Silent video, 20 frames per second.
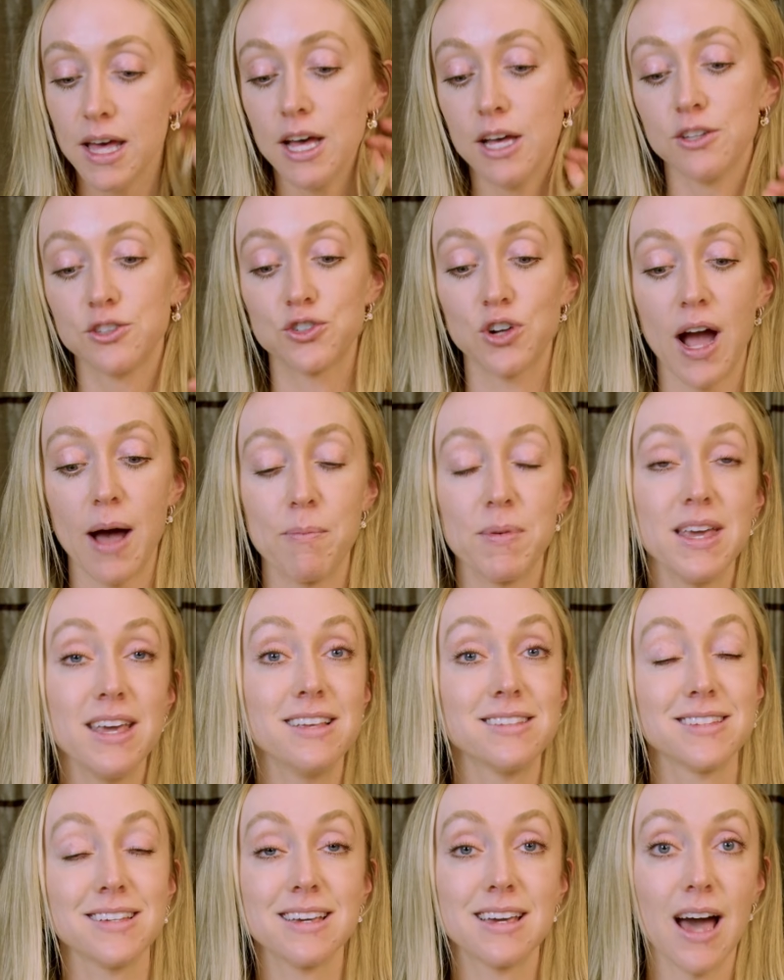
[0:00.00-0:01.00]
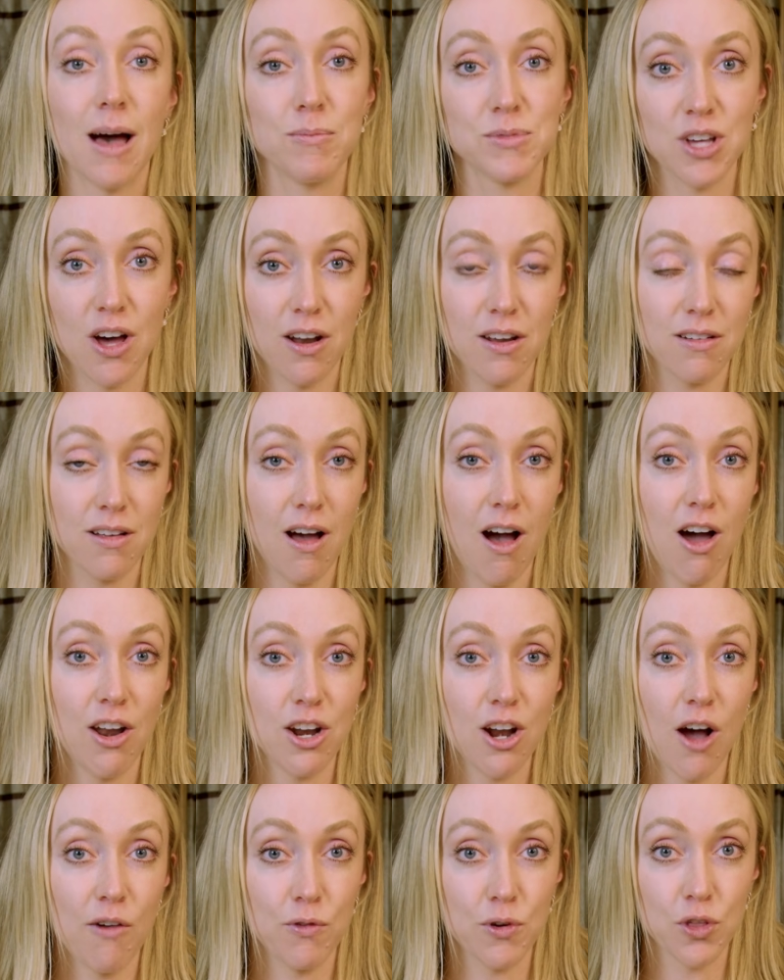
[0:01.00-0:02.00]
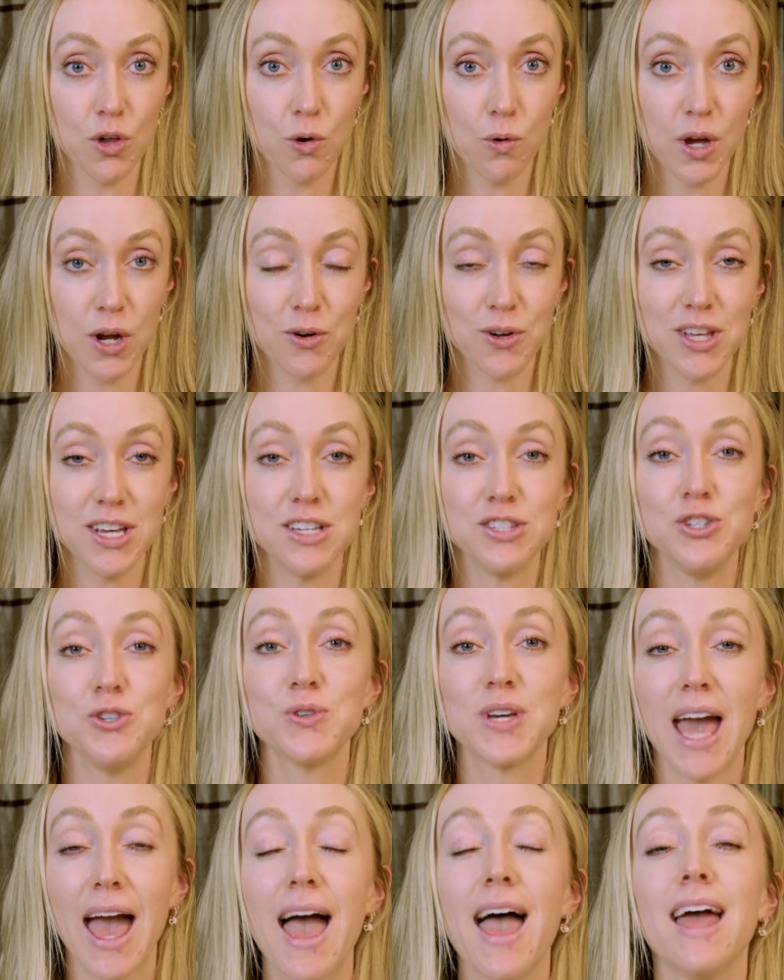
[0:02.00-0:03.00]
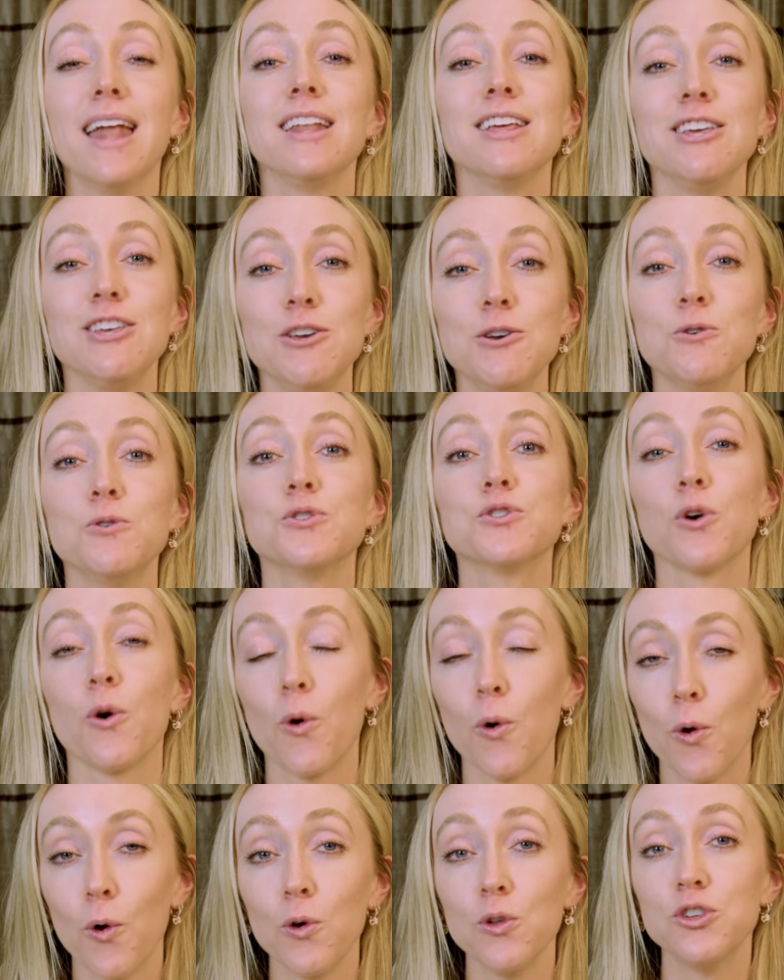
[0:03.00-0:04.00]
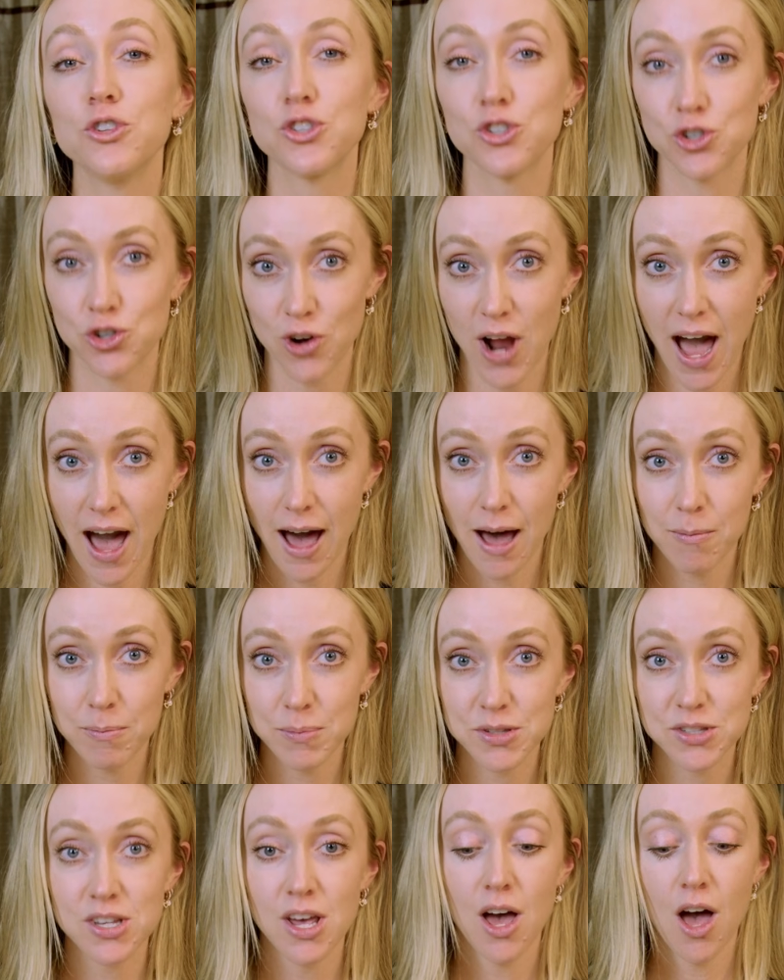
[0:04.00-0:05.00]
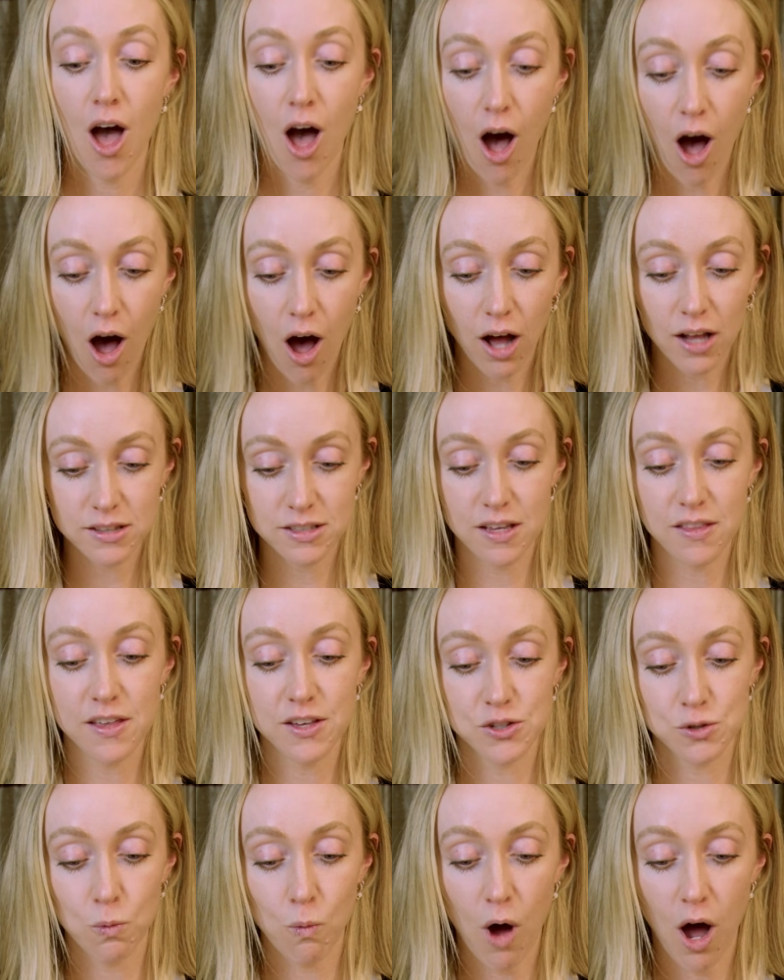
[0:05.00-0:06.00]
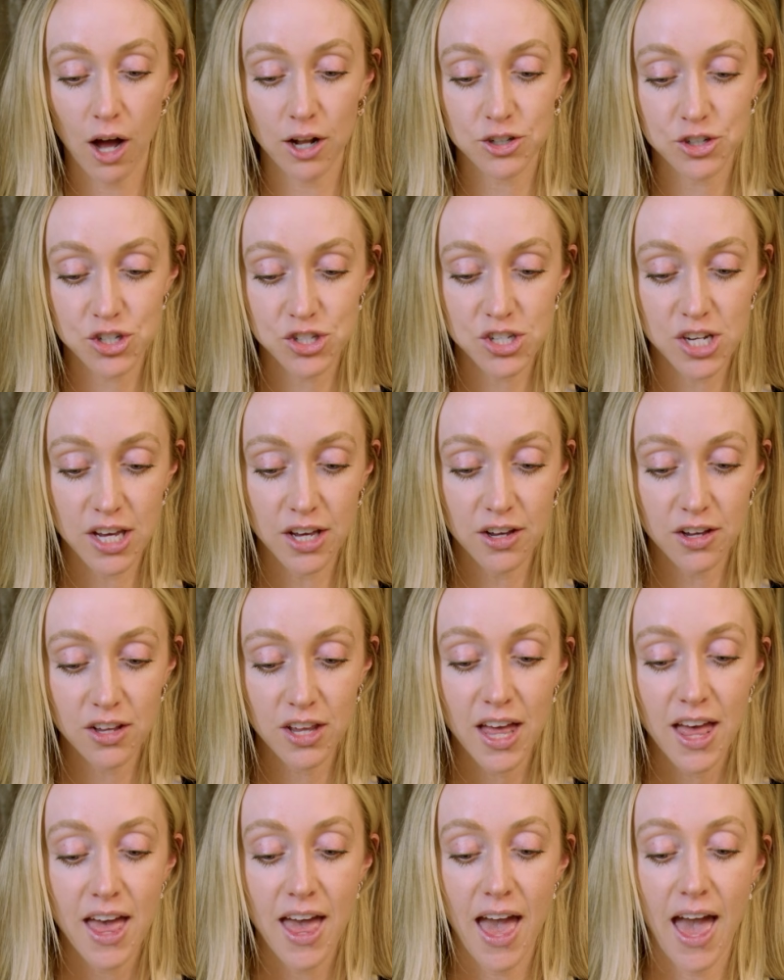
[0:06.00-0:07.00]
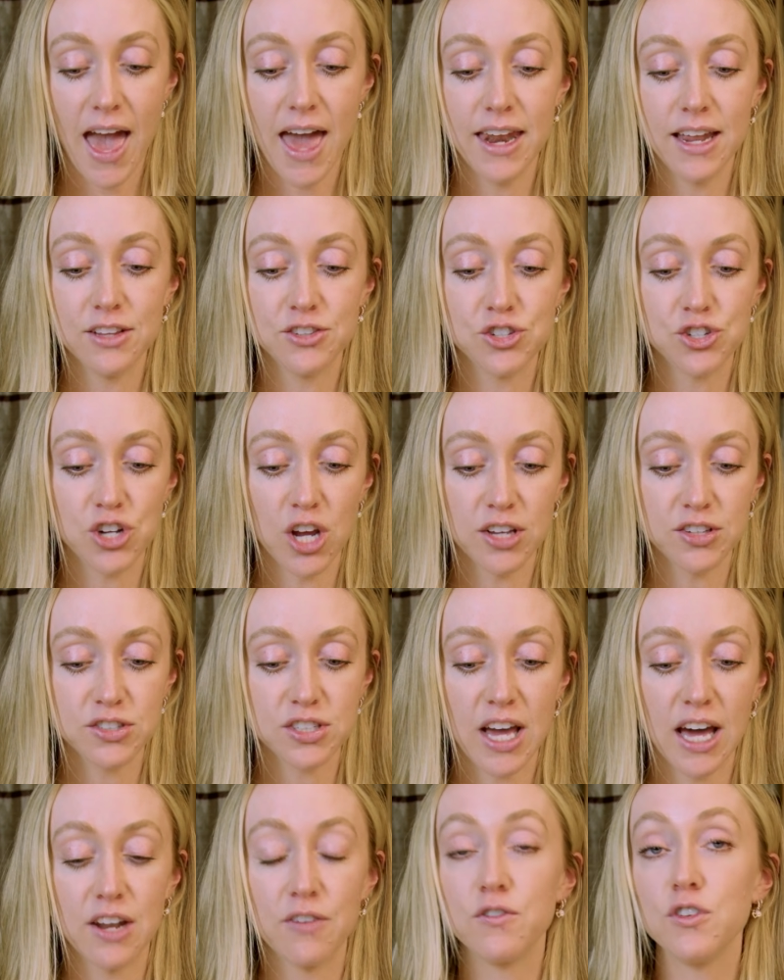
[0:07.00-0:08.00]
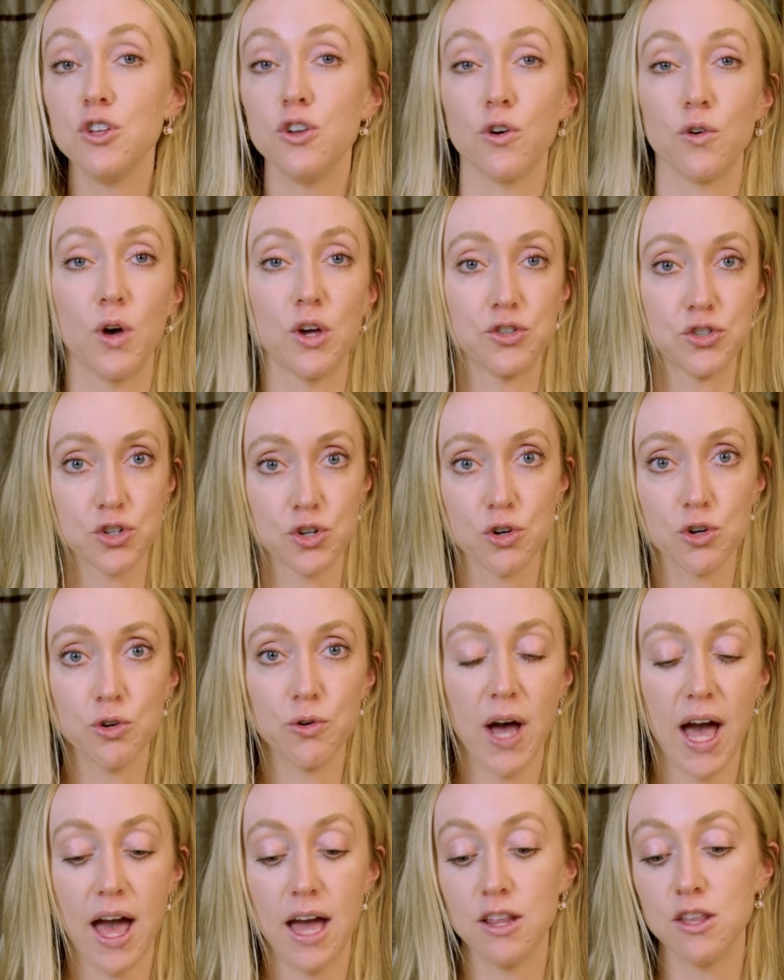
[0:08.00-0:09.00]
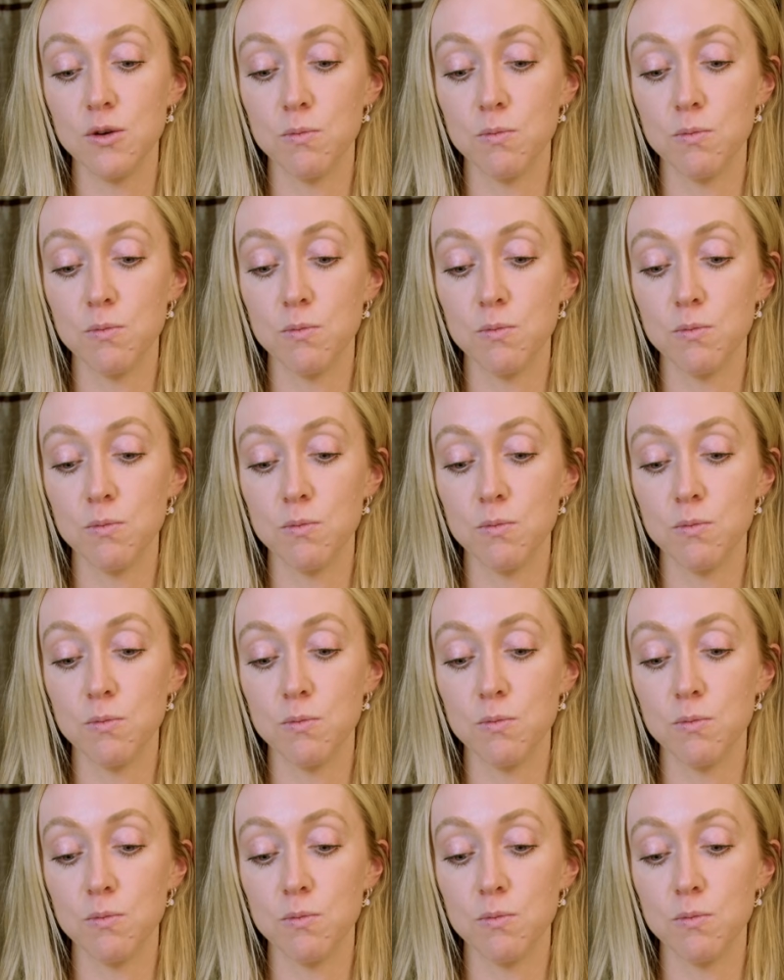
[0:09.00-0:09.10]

Strap easily comes on and off with the quick release. You can use old straps onto this watch still, and it's just kind of, a screw head.